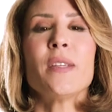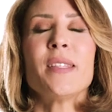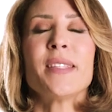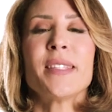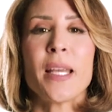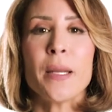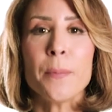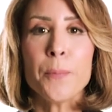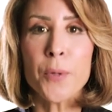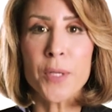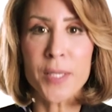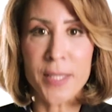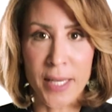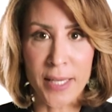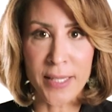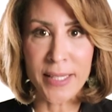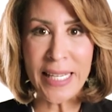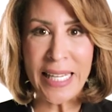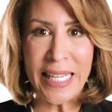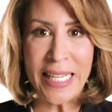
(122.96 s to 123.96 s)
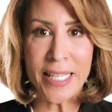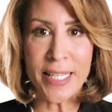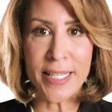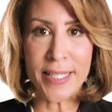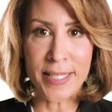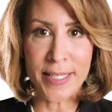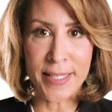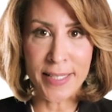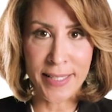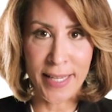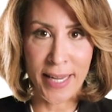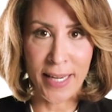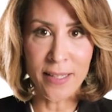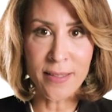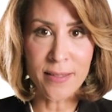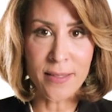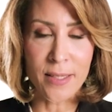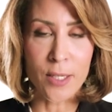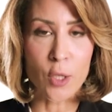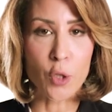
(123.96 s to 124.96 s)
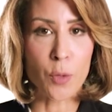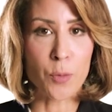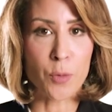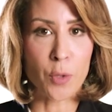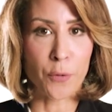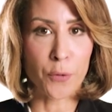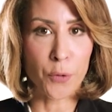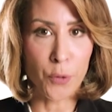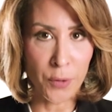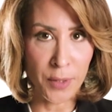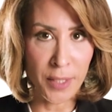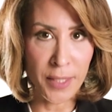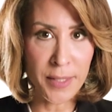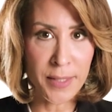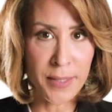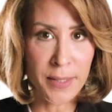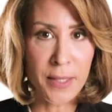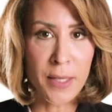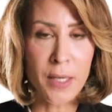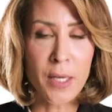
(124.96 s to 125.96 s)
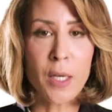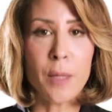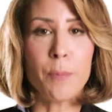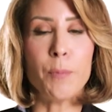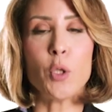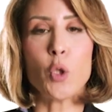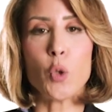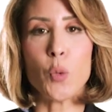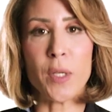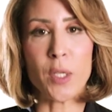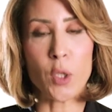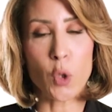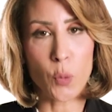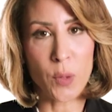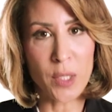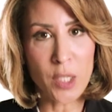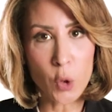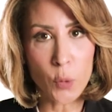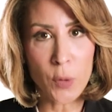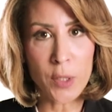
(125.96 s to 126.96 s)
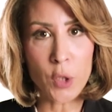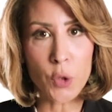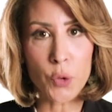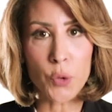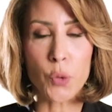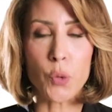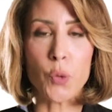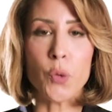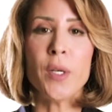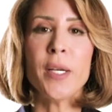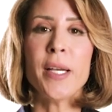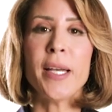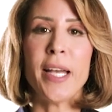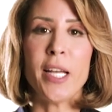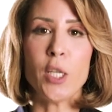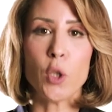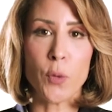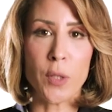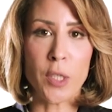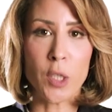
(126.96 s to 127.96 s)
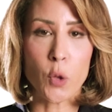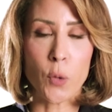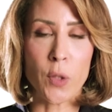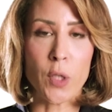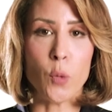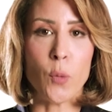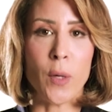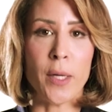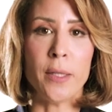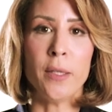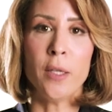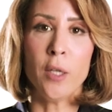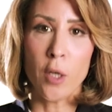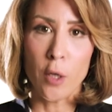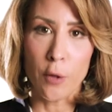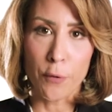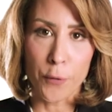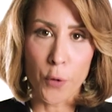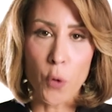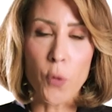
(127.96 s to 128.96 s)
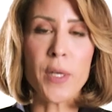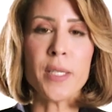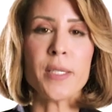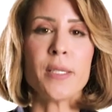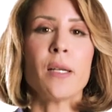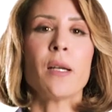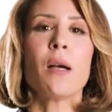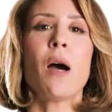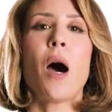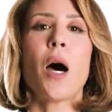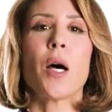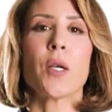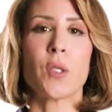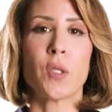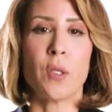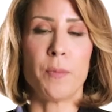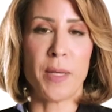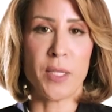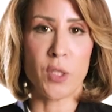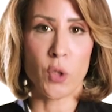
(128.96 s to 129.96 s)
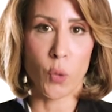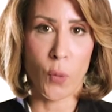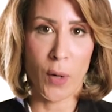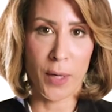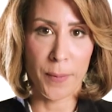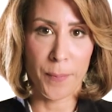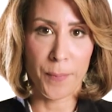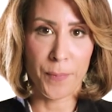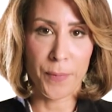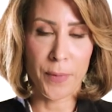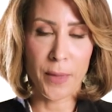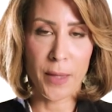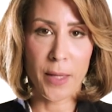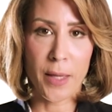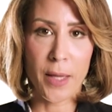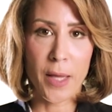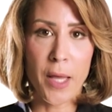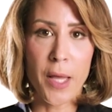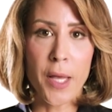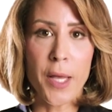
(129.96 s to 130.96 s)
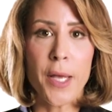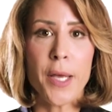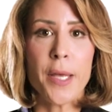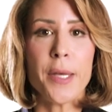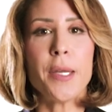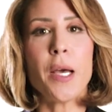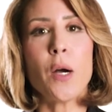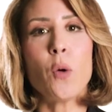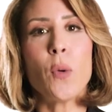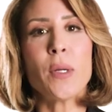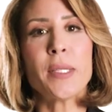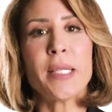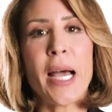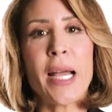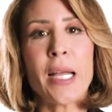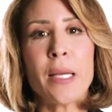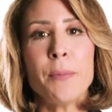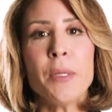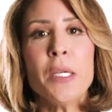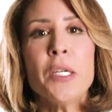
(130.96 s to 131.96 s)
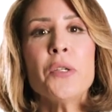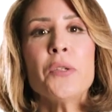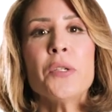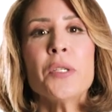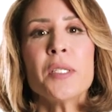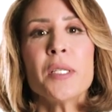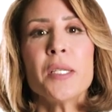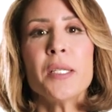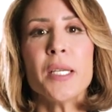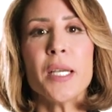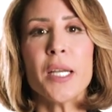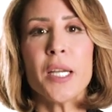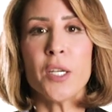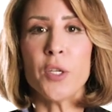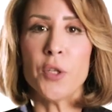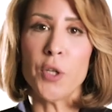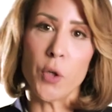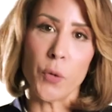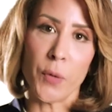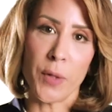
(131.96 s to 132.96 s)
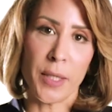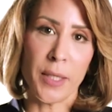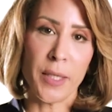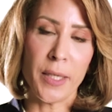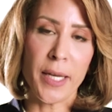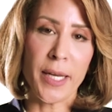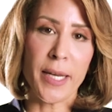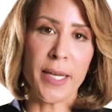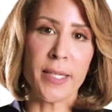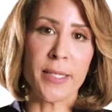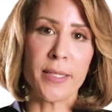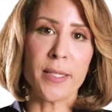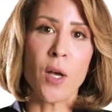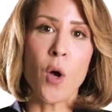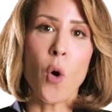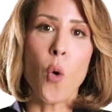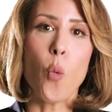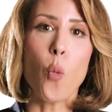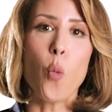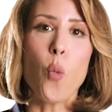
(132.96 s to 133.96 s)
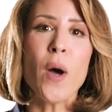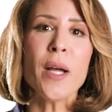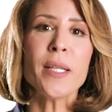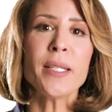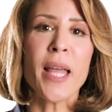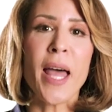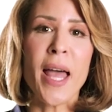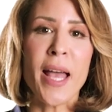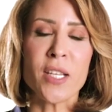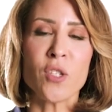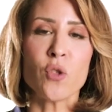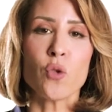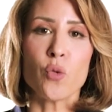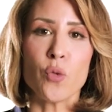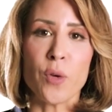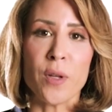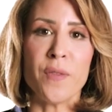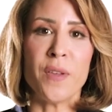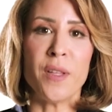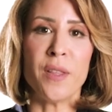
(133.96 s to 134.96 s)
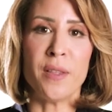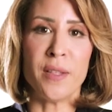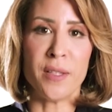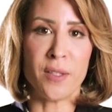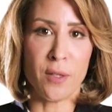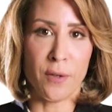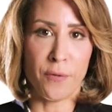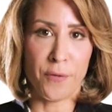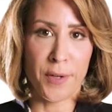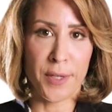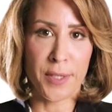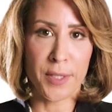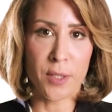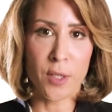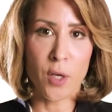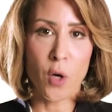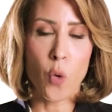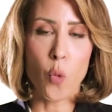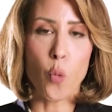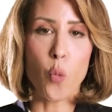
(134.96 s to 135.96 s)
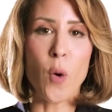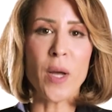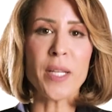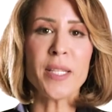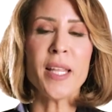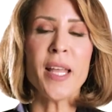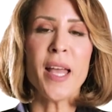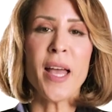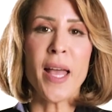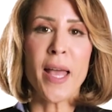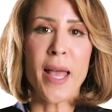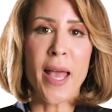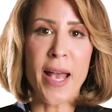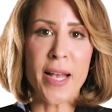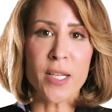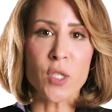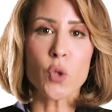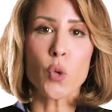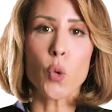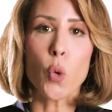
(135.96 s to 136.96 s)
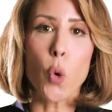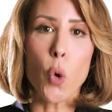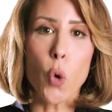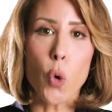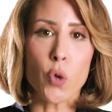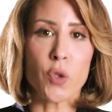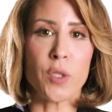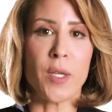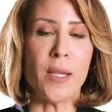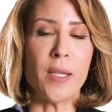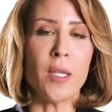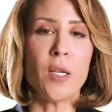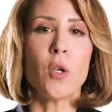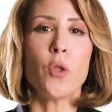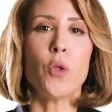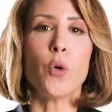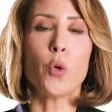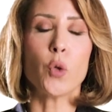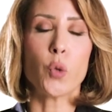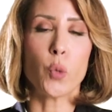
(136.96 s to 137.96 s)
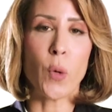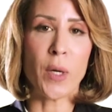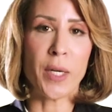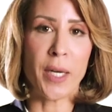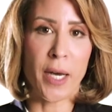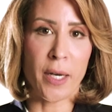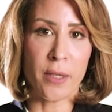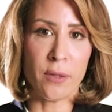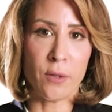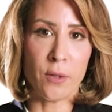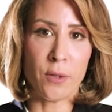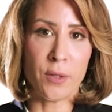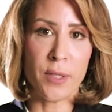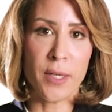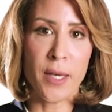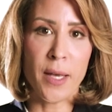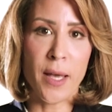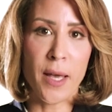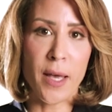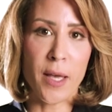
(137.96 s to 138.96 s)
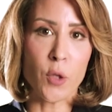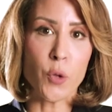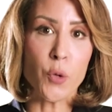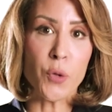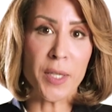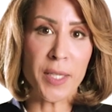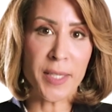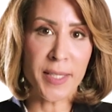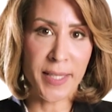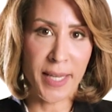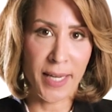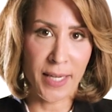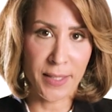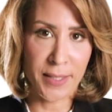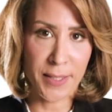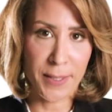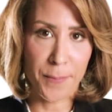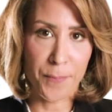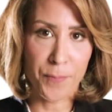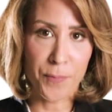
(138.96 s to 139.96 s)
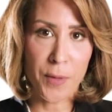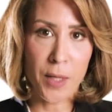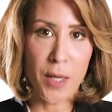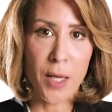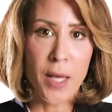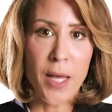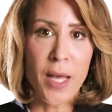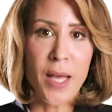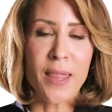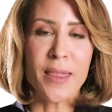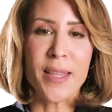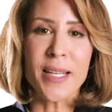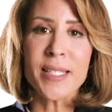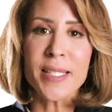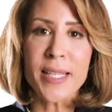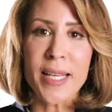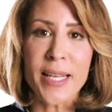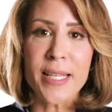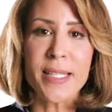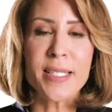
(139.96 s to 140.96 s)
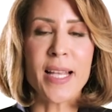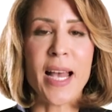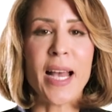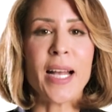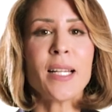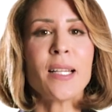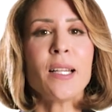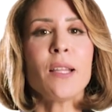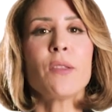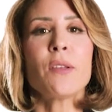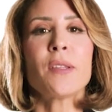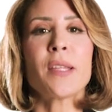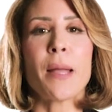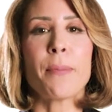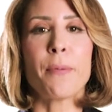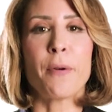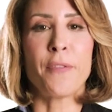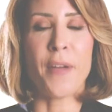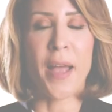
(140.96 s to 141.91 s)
a 10% increase in sales in terms of units between 2022 and 2021, focusing on semester 1. Now, what I am interested in knowing is what has driven this difference? What has caused those 100 unit sales? That's exactly the type of